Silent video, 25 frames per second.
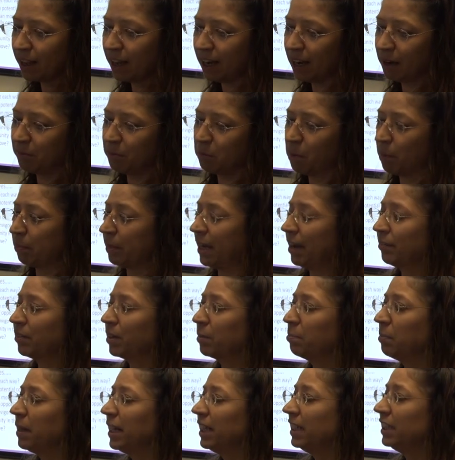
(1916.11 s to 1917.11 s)
Might be
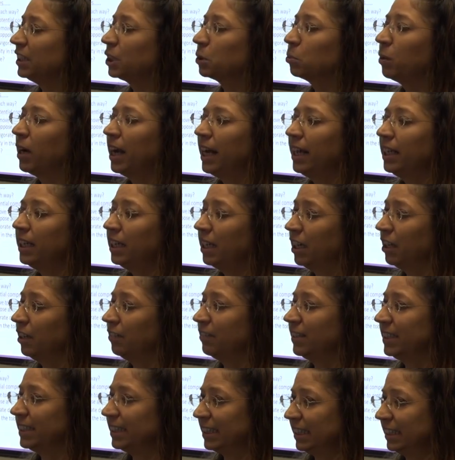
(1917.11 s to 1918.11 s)
having a bet each way. You know,
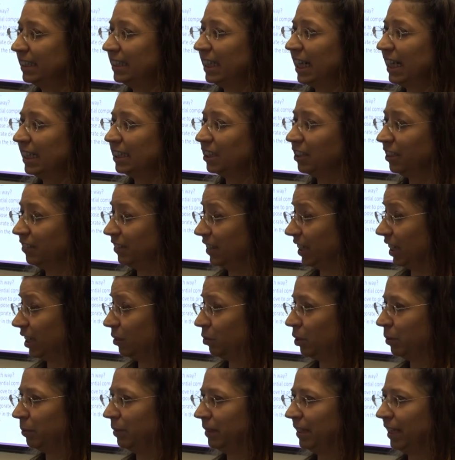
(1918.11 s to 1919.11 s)
if this thing takes off, they
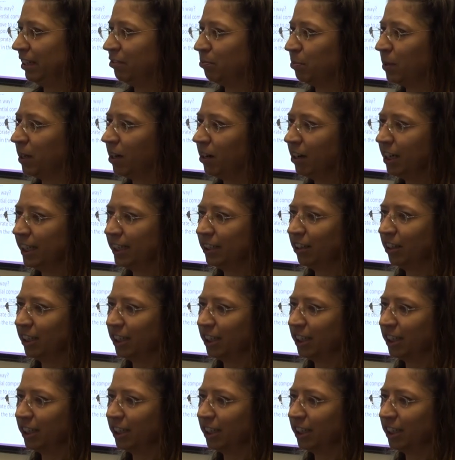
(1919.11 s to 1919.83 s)
don't want to be left behind,